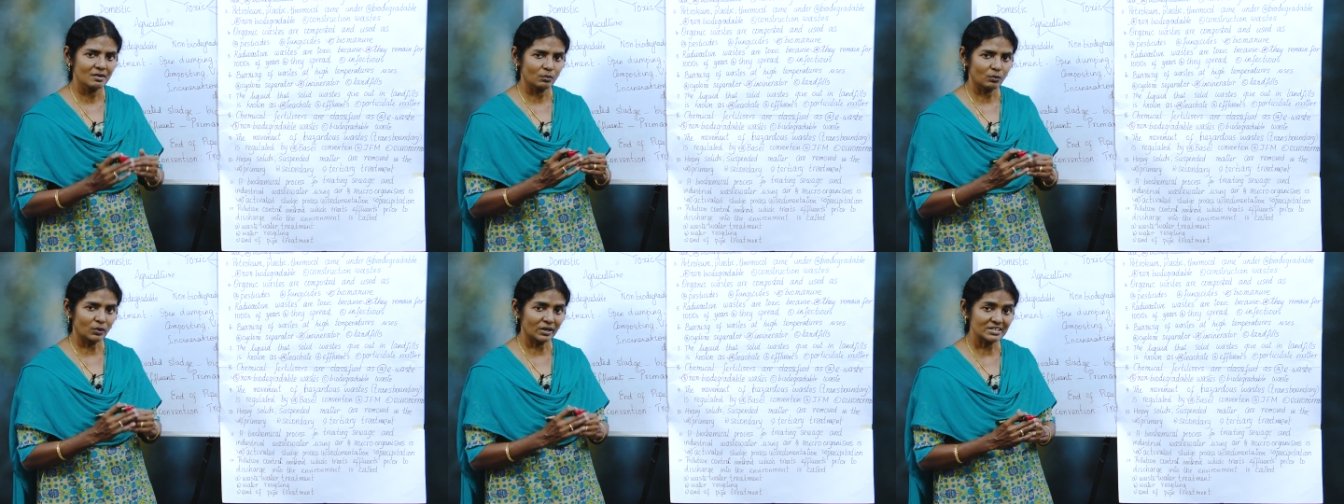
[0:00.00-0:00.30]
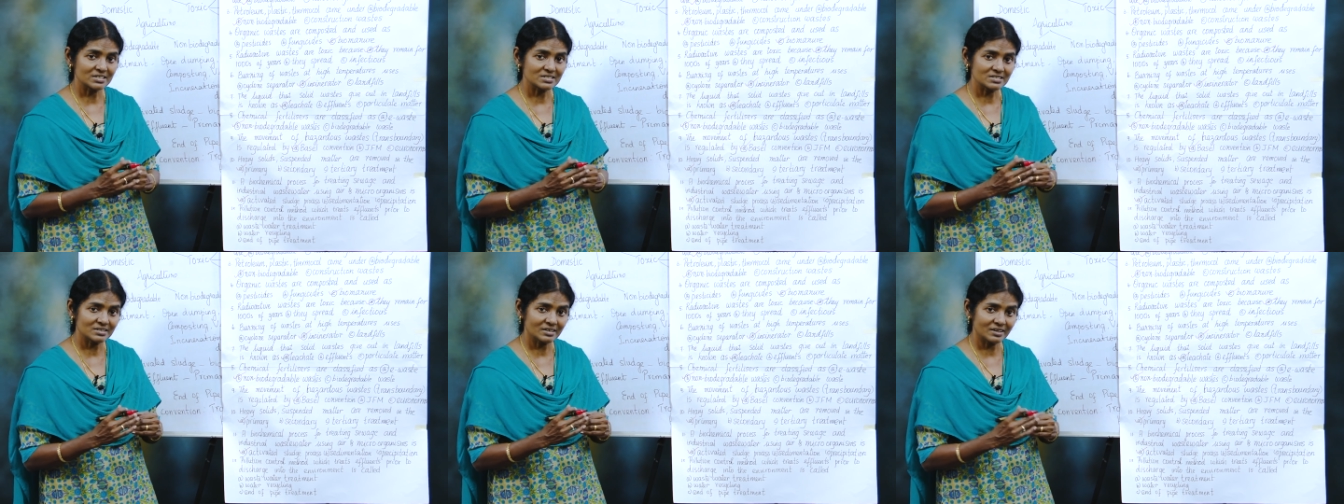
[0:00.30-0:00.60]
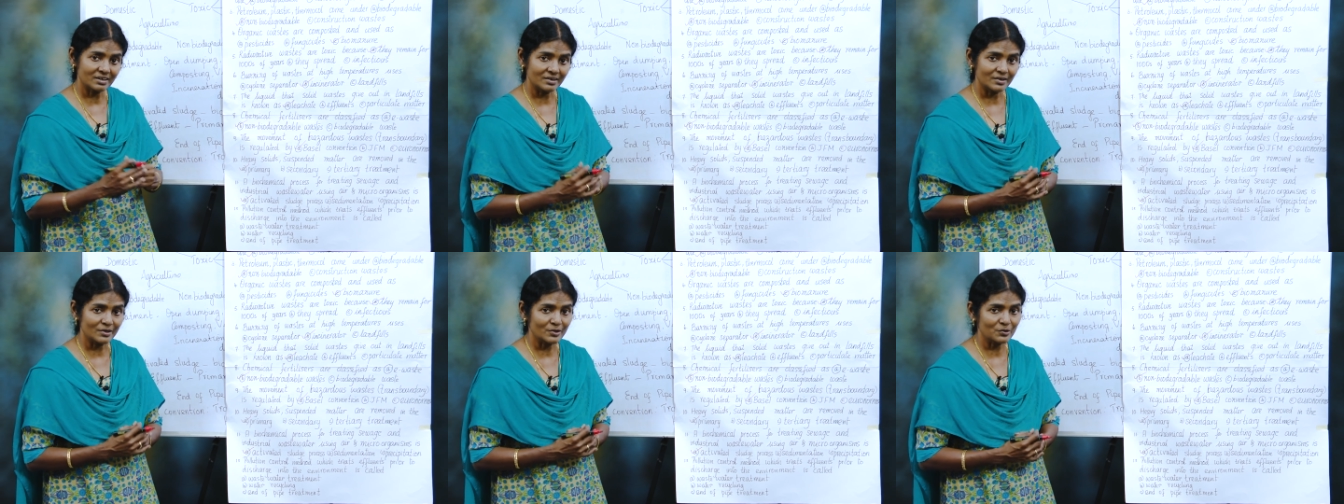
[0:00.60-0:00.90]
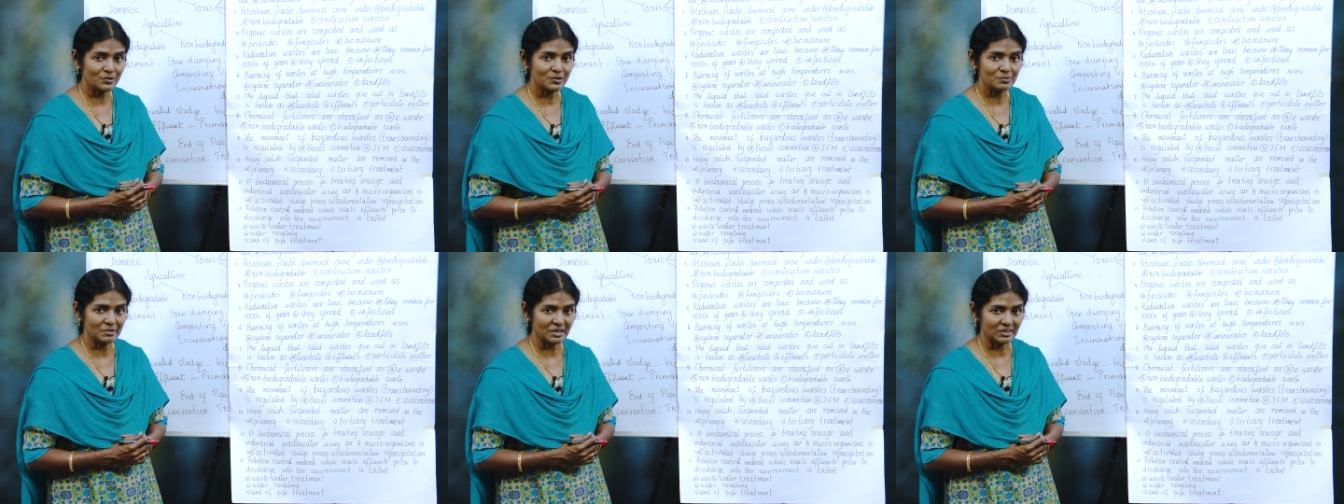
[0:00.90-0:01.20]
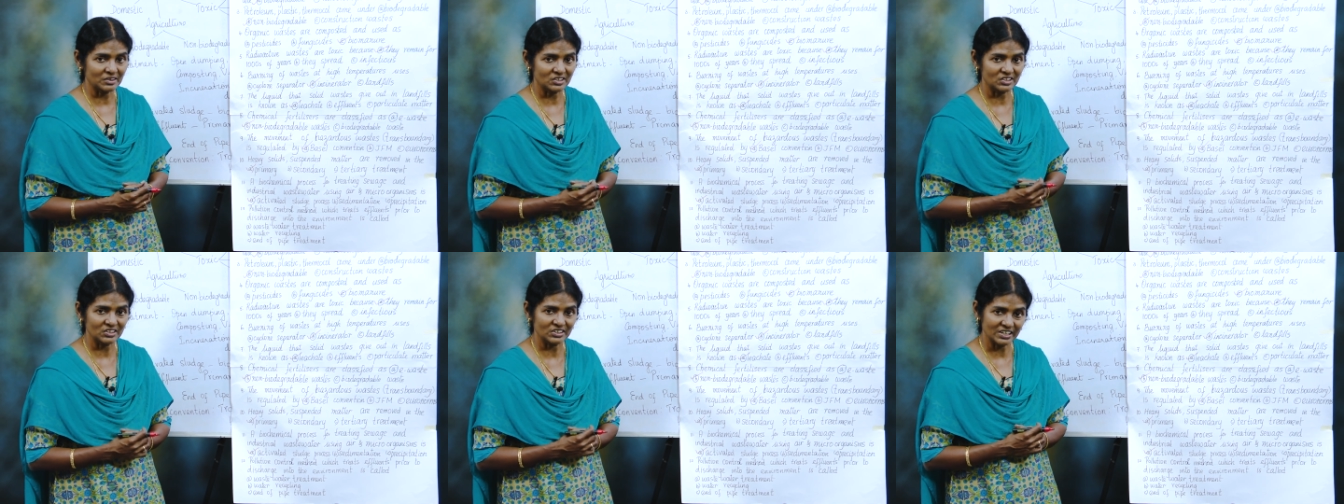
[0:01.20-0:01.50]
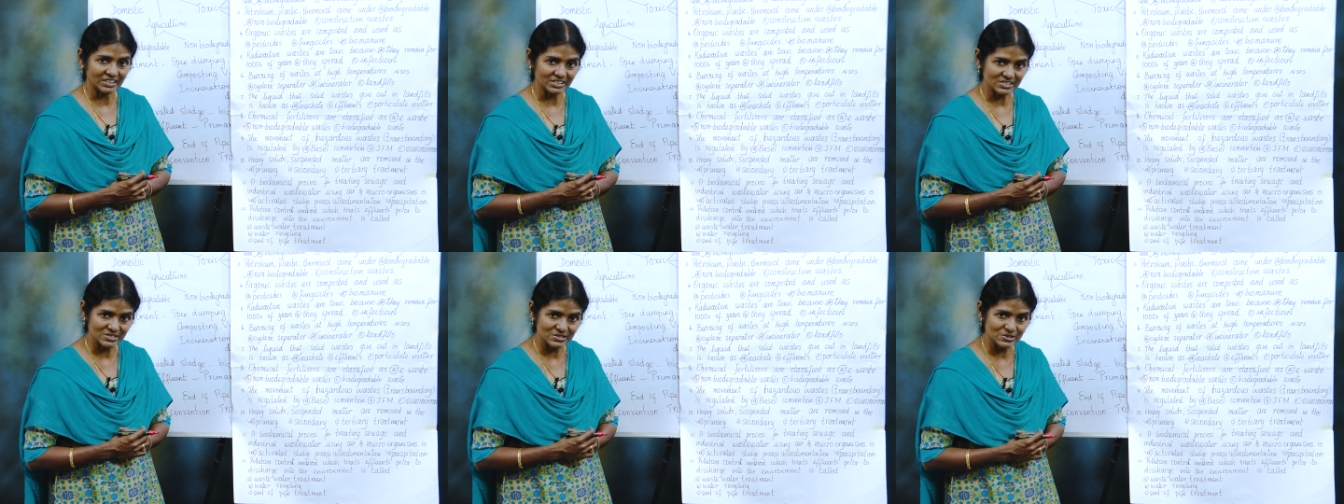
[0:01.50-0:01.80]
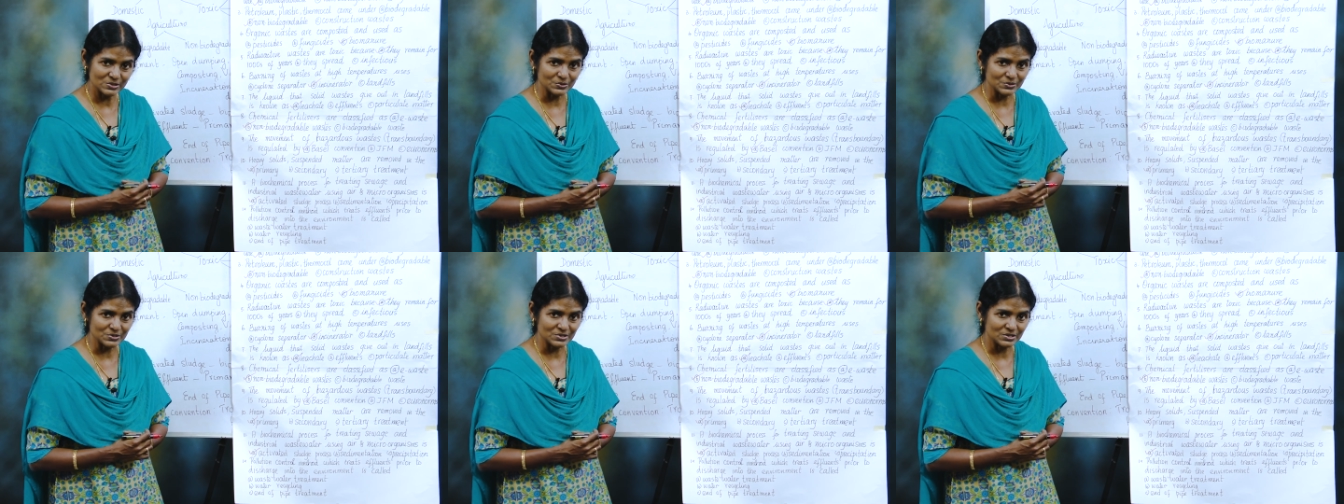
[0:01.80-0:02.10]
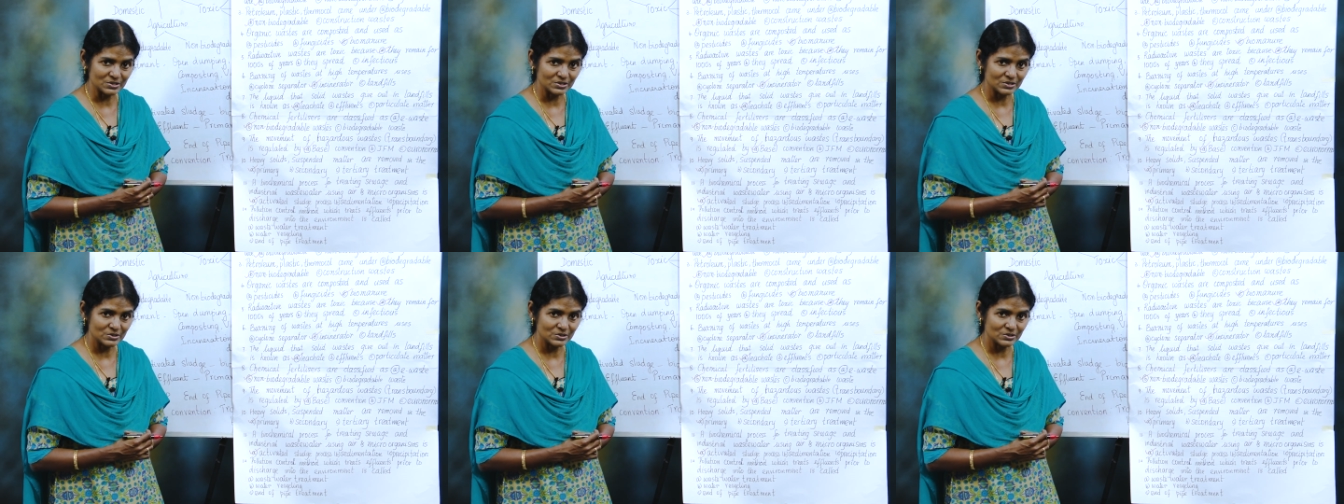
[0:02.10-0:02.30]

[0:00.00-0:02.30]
what is the control method that is used.